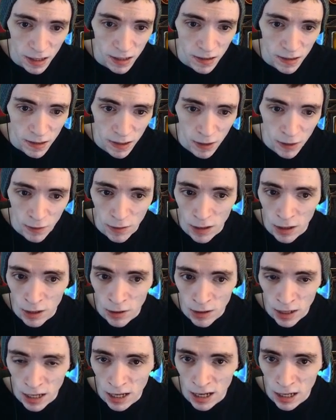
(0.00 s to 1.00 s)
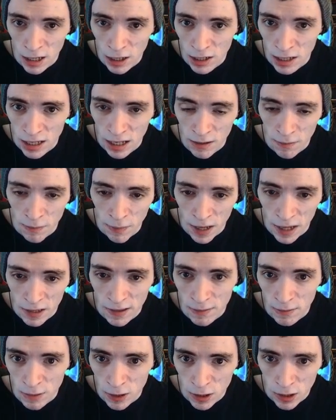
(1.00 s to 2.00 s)
So, okay, I couldn't get a base,
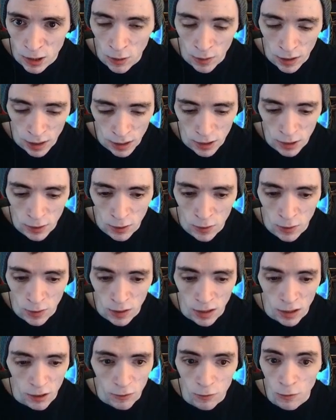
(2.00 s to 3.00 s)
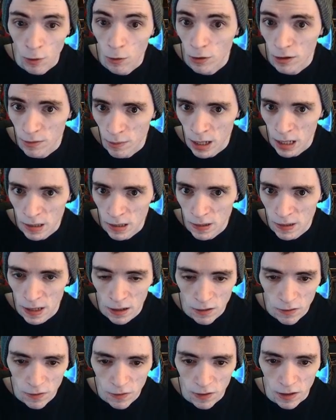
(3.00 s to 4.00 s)
I'm just going to roll it myself